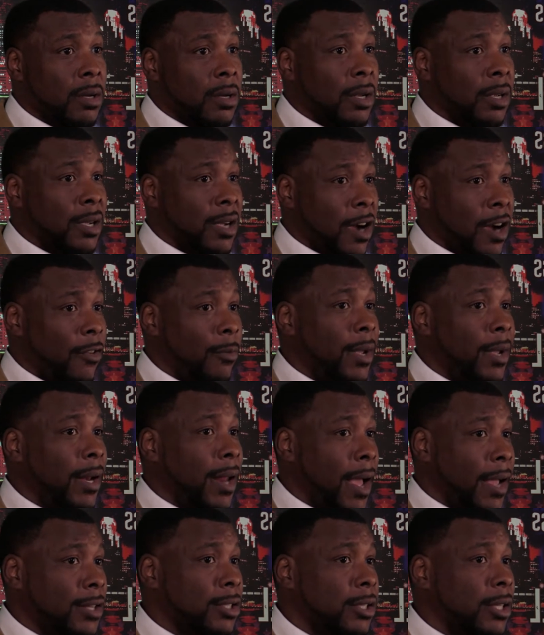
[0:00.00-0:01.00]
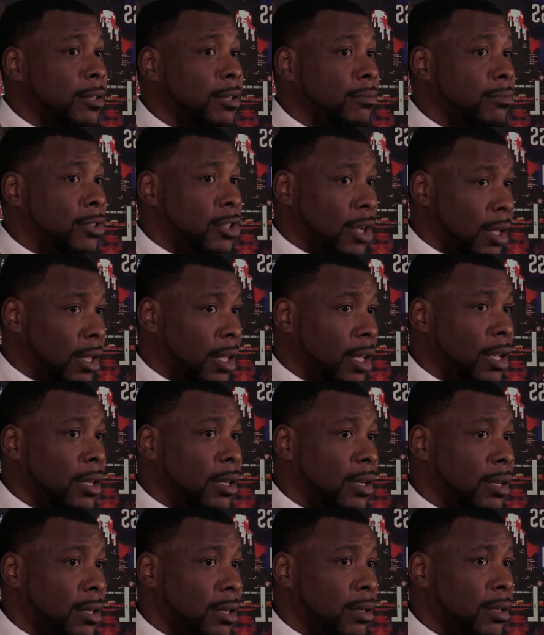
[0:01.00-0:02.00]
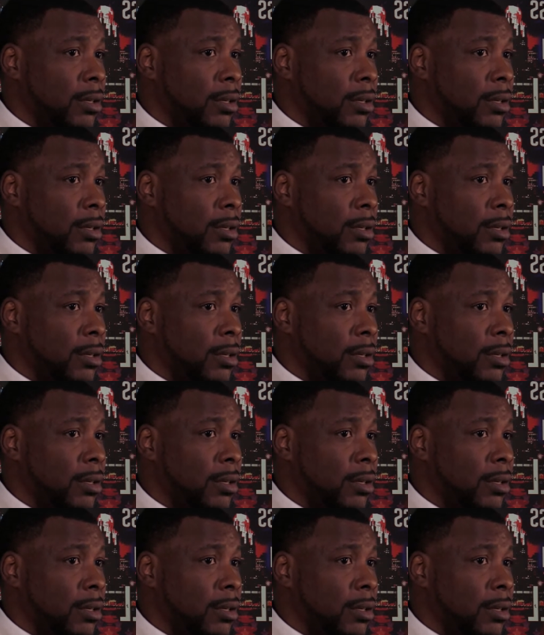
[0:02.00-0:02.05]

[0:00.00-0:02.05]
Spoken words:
the government actually took it,